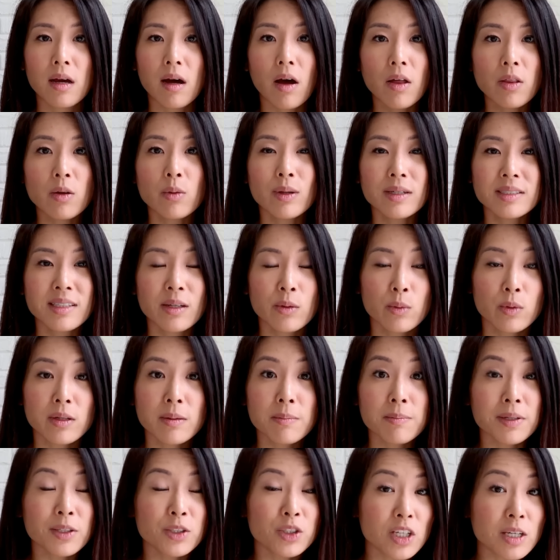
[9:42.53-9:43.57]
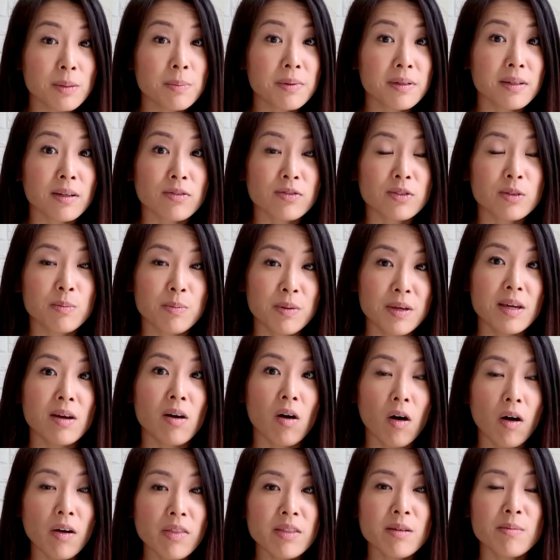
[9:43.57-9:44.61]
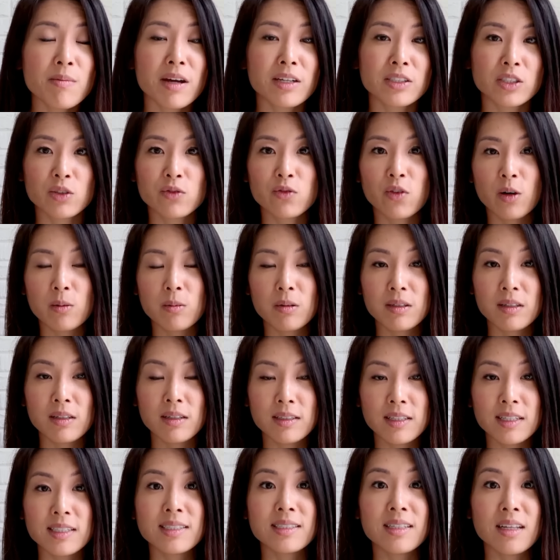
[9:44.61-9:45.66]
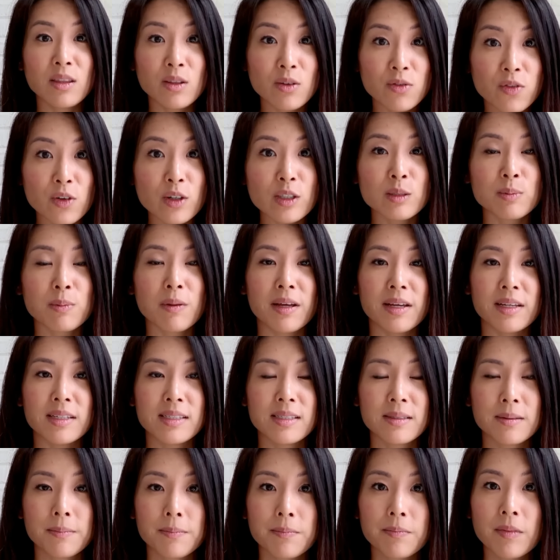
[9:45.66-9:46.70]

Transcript: Otherwise, they wouldn't be cheap enough to be on the Magic Formula list in the first place.